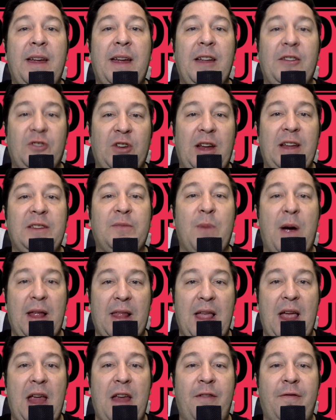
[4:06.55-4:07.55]
It changed my
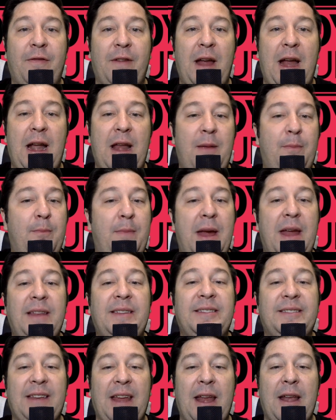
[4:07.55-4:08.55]
life, and it made
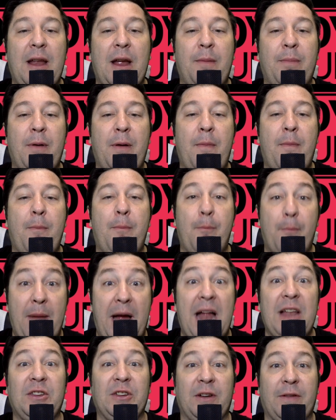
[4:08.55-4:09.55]
stand-up
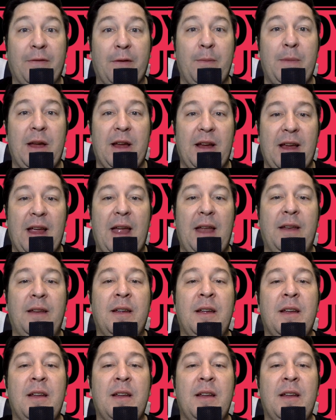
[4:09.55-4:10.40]
magic for me again.